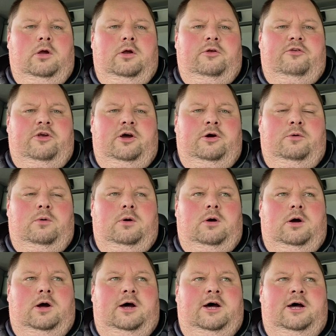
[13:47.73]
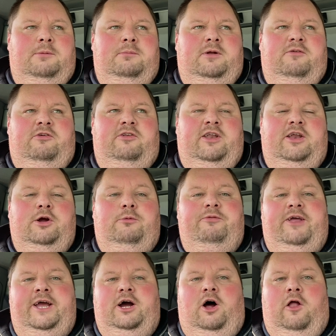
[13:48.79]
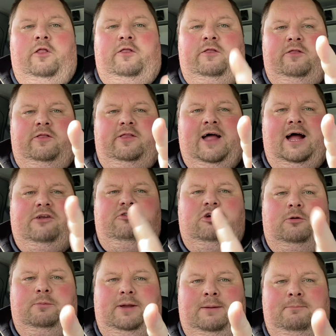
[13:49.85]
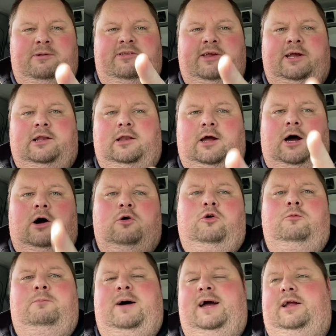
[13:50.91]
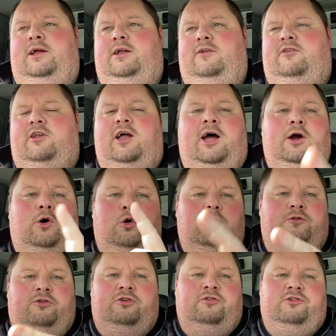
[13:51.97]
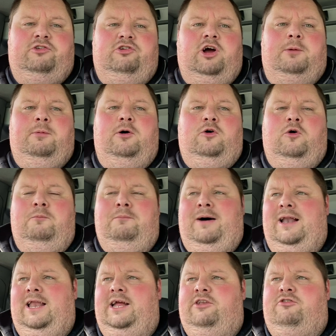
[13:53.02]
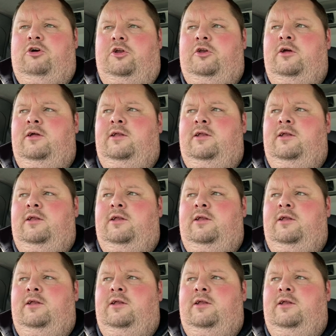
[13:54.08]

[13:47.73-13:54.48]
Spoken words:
So if there's any update on that job in particular, I'll come back tonight, or if there's another job, I'll come back later on.